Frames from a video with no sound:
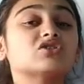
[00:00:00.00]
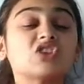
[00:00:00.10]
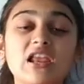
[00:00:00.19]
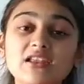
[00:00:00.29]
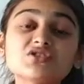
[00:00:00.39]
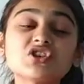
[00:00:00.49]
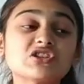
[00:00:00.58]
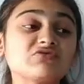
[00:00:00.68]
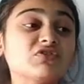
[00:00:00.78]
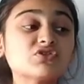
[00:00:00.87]

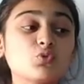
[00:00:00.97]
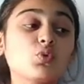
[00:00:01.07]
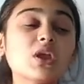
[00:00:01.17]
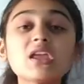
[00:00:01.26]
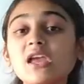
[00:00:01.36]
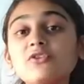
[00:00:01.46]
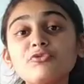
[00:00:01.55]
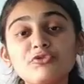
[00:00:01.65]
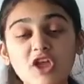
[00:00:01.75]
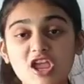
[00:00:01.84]
challenges which we can
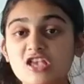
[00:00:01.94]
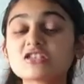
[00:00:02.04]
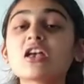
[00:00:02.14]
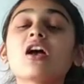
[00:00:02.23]
face